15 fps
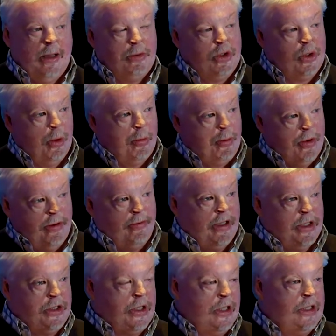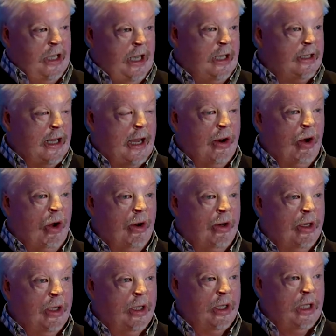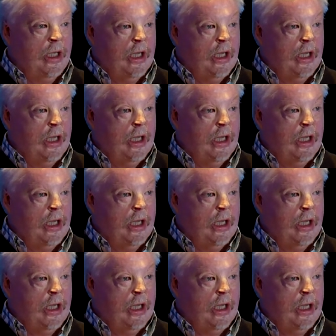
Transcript: And I'm so privileged to take that on.